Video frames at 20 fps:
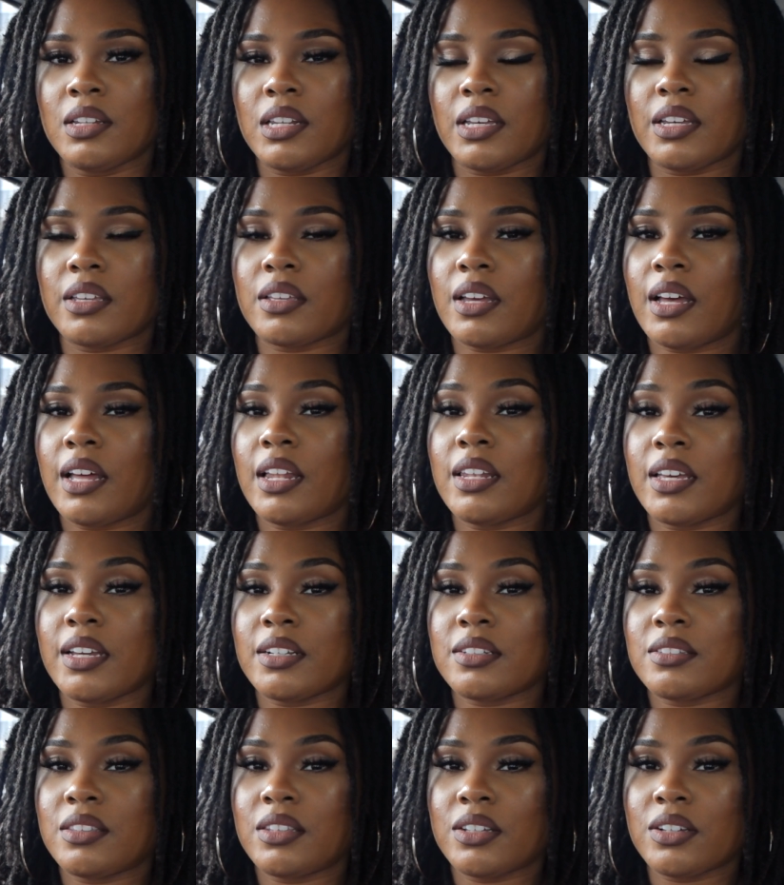like I
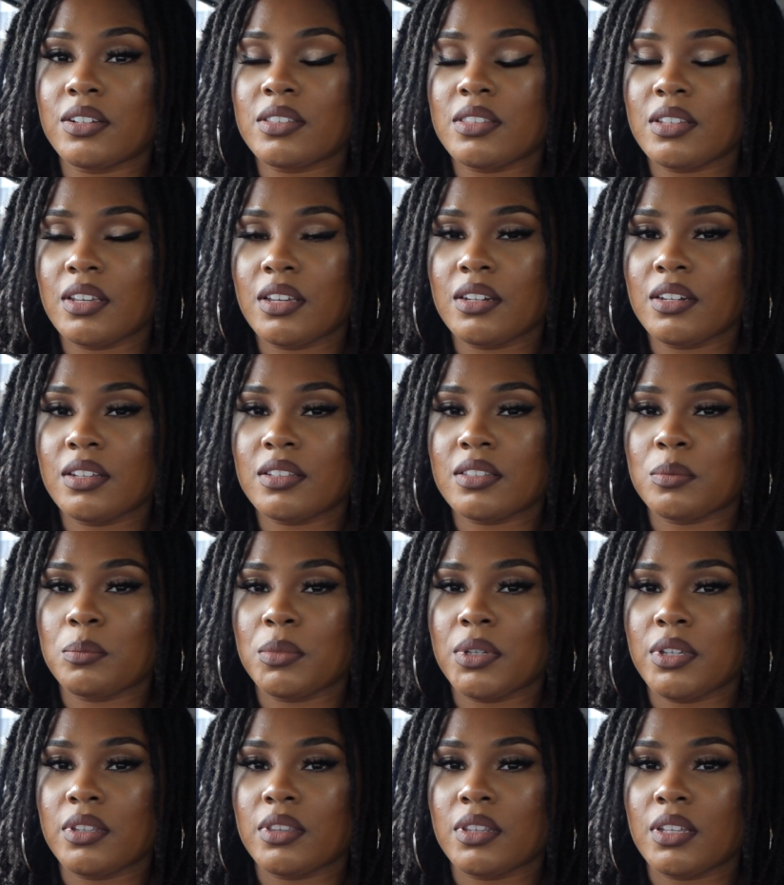liked their set doesn't
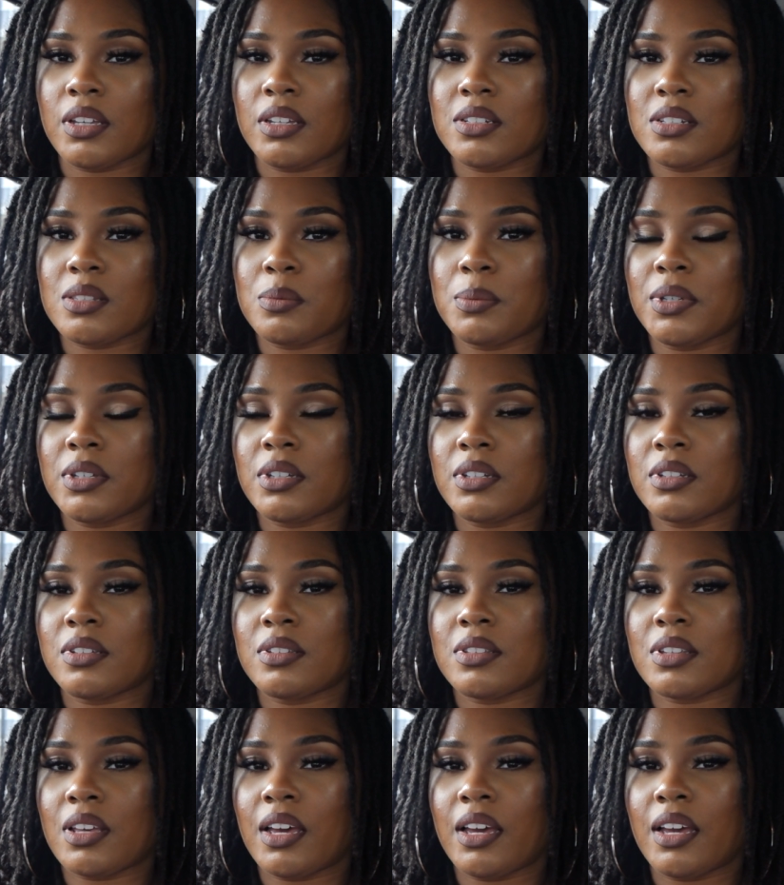mean that just
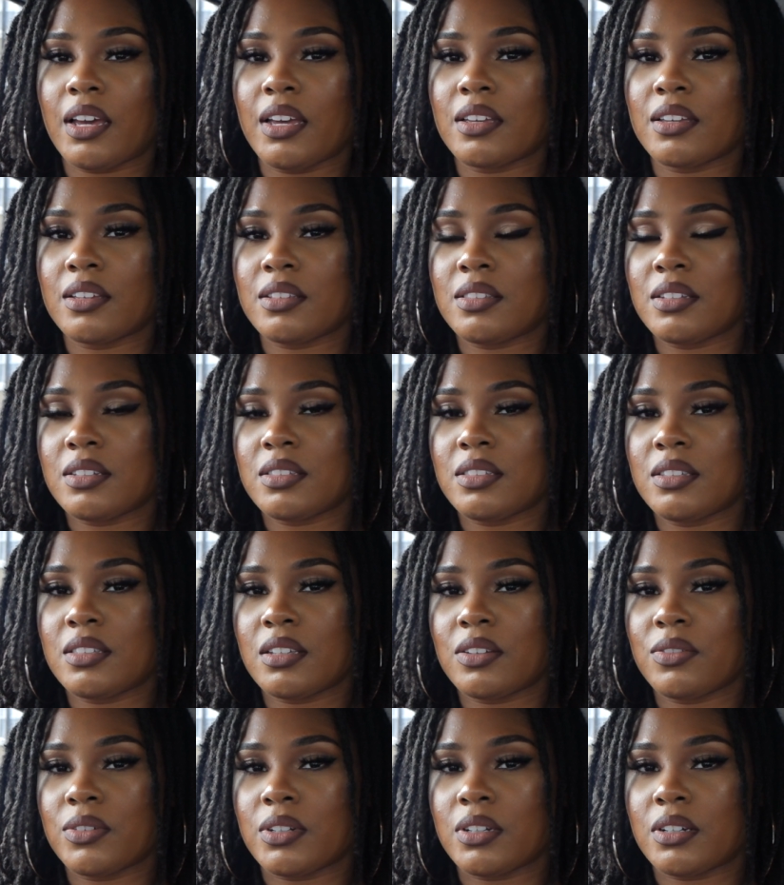because I get
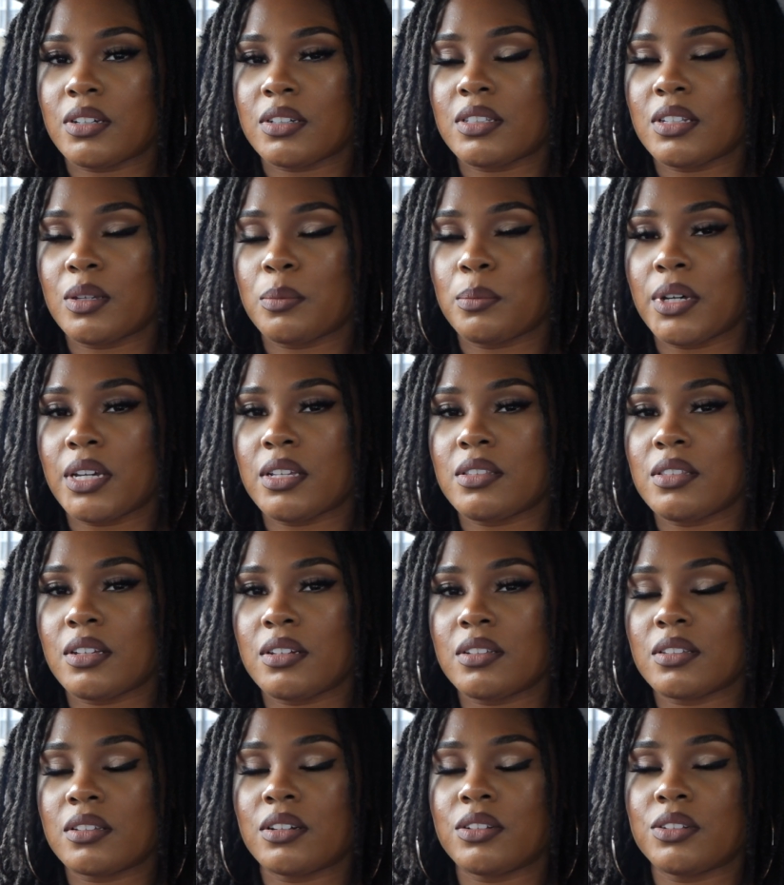67 locks that my
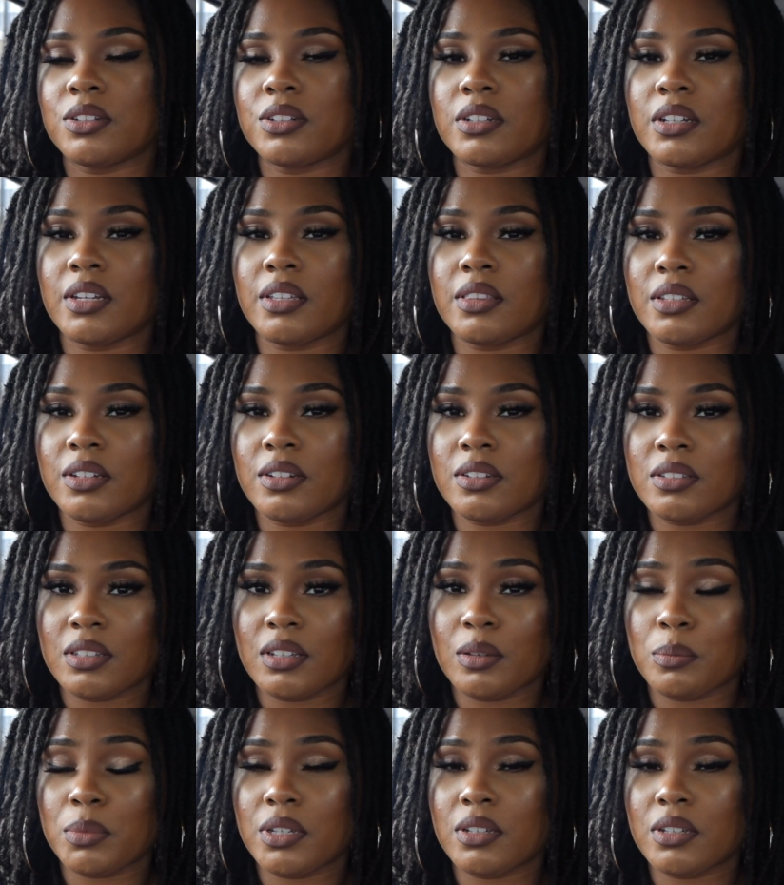set is going to look like their set,